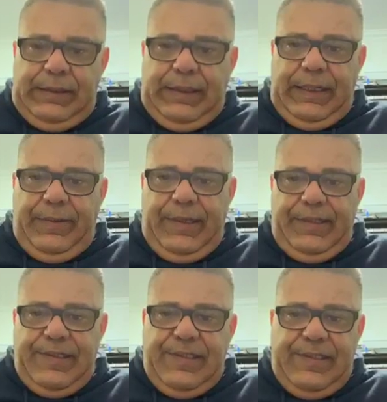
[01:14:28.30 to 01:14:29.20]
Anyone
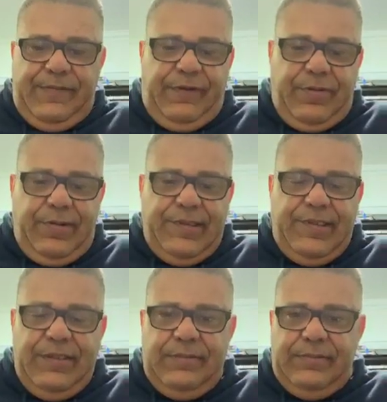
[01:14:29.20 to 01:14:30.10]
else for a
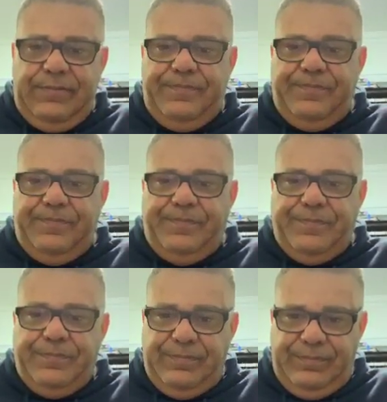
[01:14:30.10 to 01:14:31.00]
question?
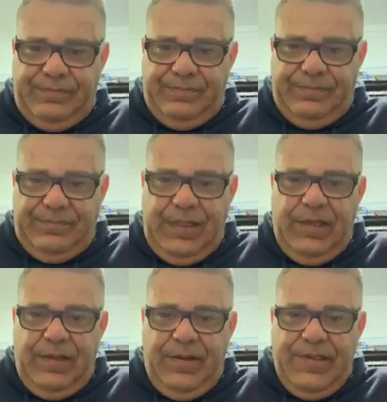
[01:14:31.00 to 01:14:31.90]
Oh,
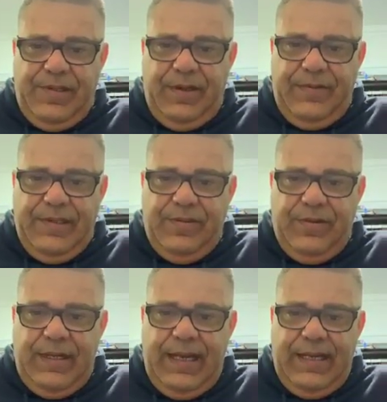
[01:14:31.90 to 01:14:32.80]
Laurie, sorry if this is
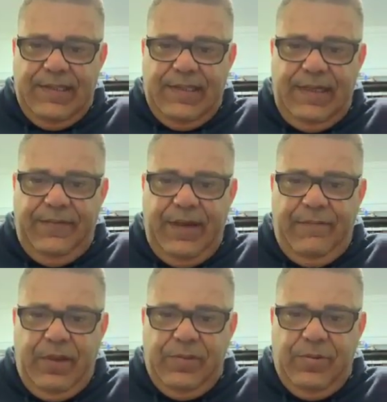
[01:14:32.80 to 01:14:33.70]
already asked. If we have
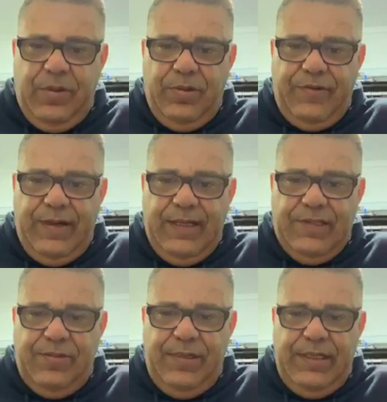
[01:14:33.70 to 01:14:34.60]
multiple contracts,
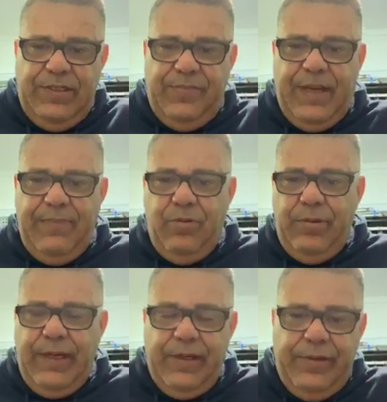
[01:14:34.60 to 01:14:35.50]
do we need to pay more?
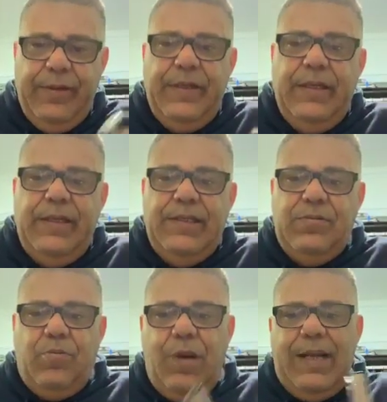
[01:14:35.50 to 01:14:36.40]
No. There's
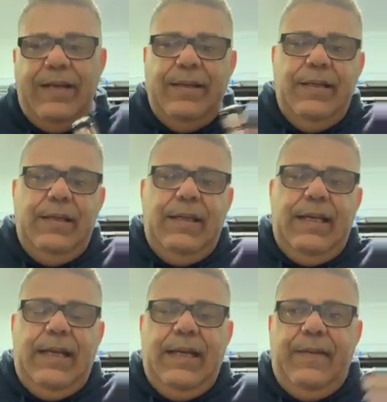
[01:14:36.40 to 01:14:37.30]
one
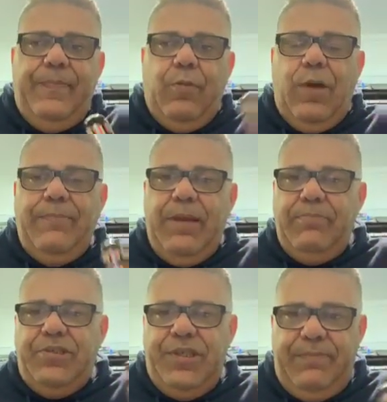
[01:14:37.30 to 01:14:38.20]

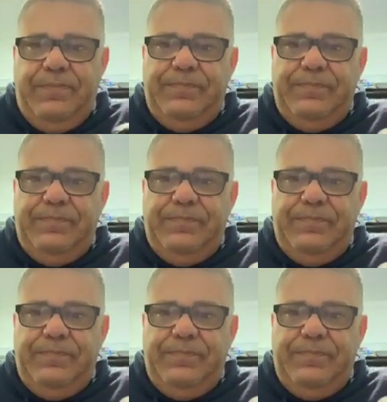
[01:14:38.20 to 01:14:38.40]
membership.